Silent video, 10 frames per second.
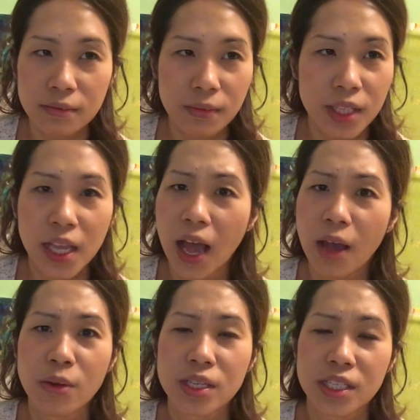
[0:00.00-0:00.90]
yeah, I
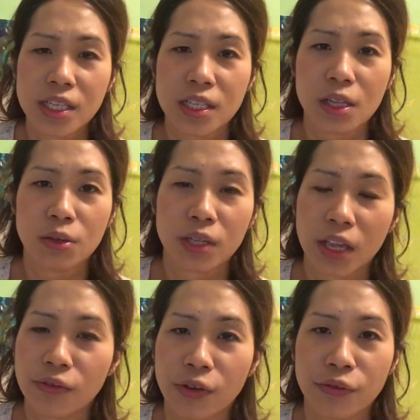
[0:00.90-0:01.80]
was just looking
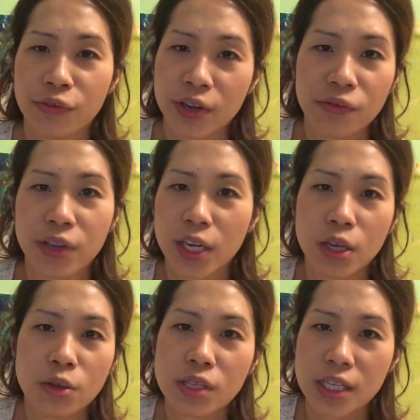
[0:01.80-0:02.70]
for free
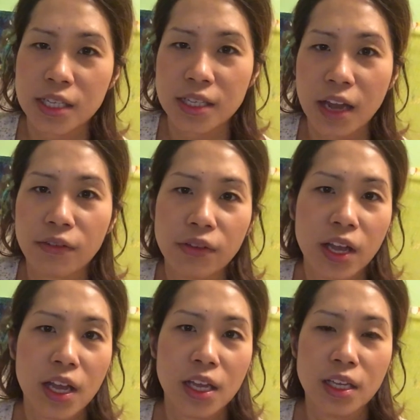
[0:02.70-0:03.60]
videos and stuff,
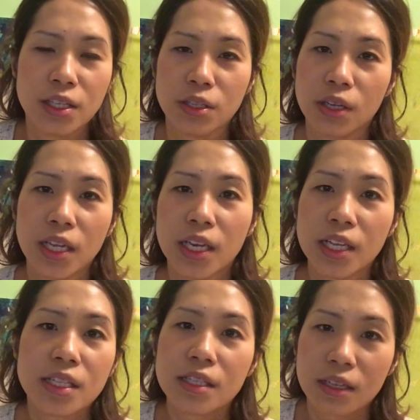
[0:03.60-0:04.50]
so it
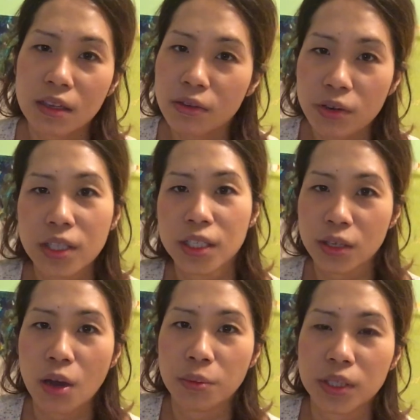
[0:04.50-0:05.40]
is really
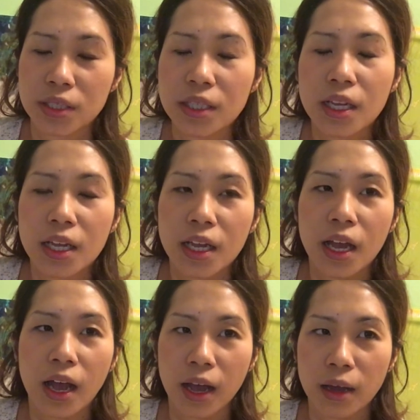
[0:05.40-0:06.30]
normal.
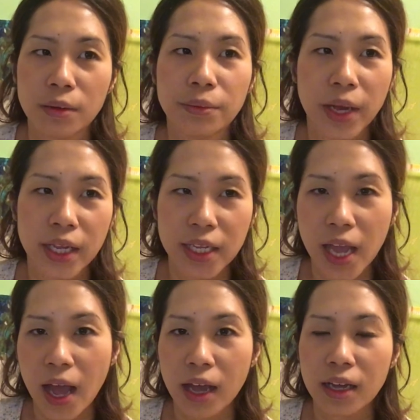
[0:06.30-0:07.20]
But
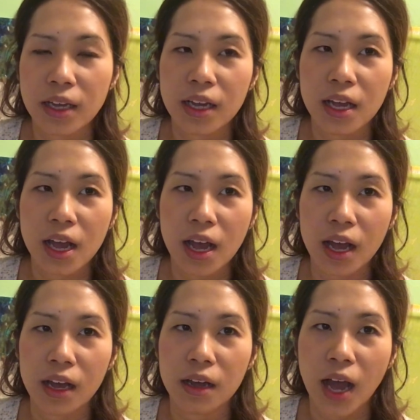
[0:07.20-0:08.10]
yeah,
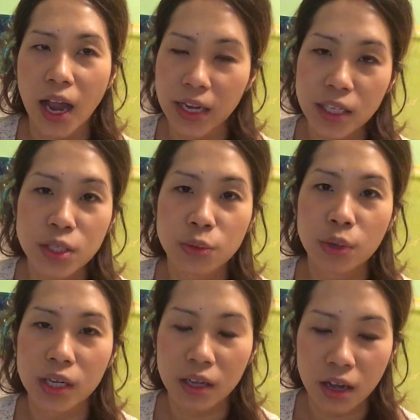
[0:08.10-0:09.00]
I need to
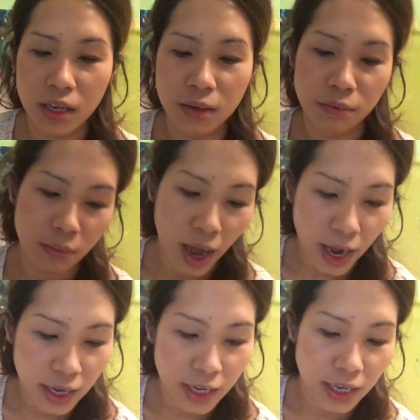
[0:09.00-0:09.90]
work on
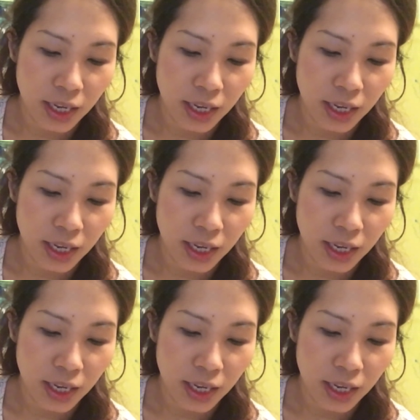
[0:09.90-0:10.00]
my